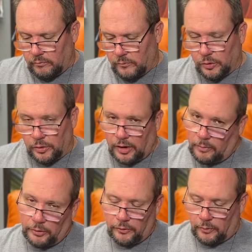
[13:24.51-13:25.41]
Sort of a
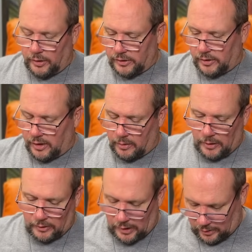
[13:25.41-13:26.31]
couple different ways to think
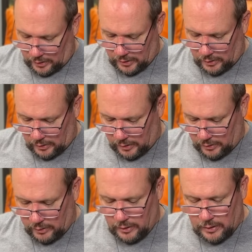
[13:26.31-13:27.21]
about that. And
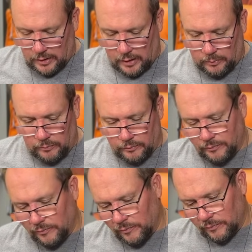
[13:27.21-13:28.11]

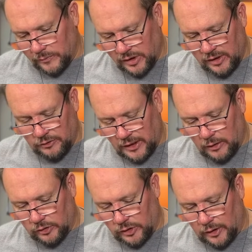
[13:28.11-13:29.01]
stiff
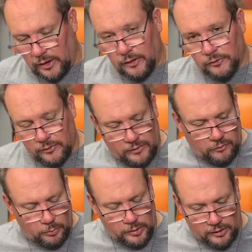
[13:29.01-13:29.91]
tails on nymphs have
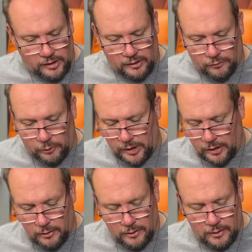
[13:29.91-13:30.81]
never been a thing for
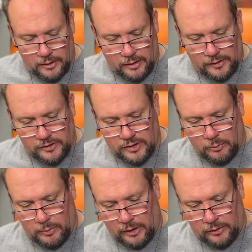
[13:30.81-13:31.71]
me. That's come
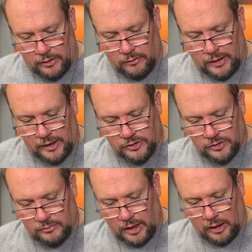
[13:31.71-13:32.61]
about in the
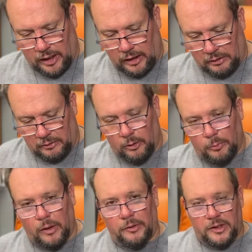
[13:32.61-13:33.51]
last, I don't know,
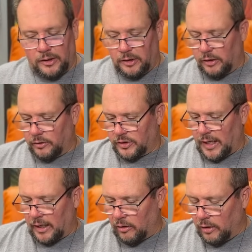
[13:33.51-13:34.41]
probably 10 years
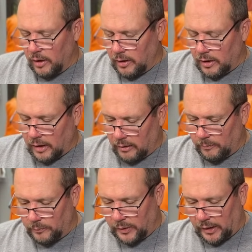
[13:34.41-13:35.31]
now.
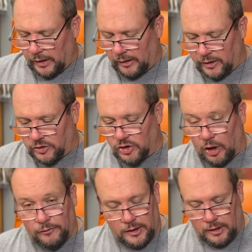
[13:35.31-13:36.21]
But I like a
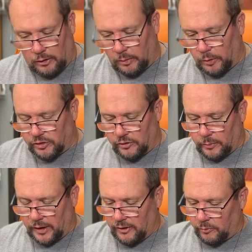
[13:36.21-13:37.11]
soft tail on most of
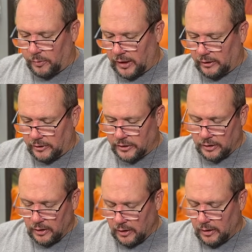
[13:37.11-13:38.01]
my nymph patterns.
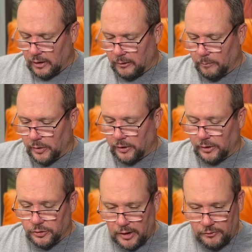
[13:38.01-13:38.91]
But on
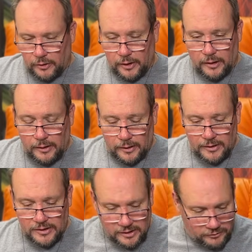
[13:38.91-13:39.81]
a dry fly, I like
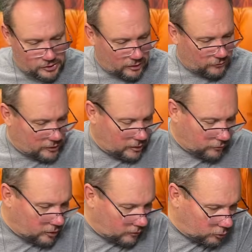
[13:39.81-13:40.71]
stiff stuff. I think I've
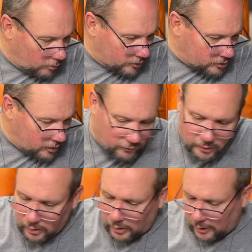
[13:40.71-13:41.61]
covered all my stuff
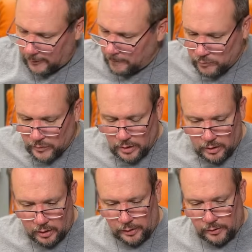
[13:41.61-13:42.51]
on
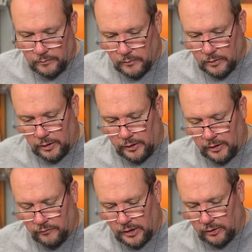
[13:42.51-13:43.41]

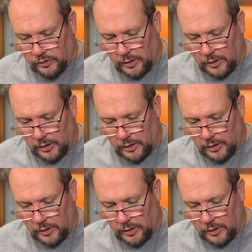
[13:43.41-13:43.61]
nymph tails.